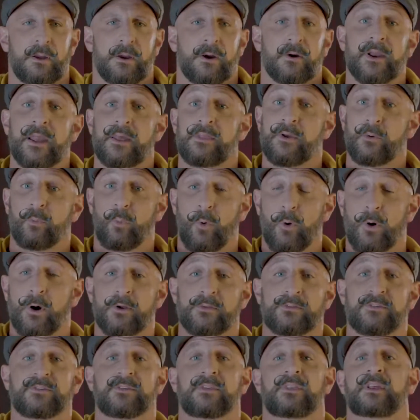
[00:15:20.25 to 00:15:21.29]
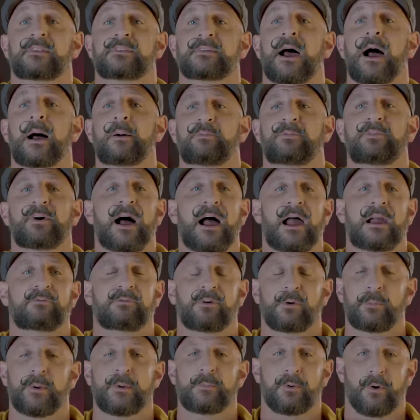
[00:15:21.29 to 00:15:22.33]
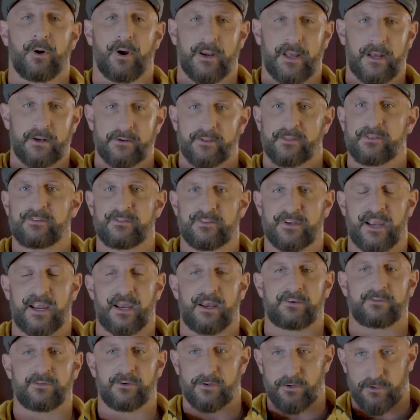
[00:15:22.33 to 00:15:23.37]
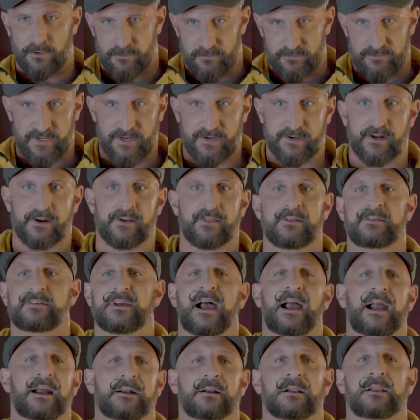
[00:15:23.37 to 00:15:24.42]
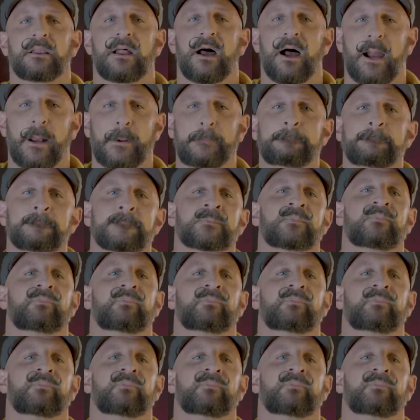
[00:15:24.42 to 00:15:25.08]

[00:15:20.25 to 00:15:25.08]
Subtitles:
Okay, the awards, the top 5 will be brought out to the stage and you're going to stand out on the diagonal line.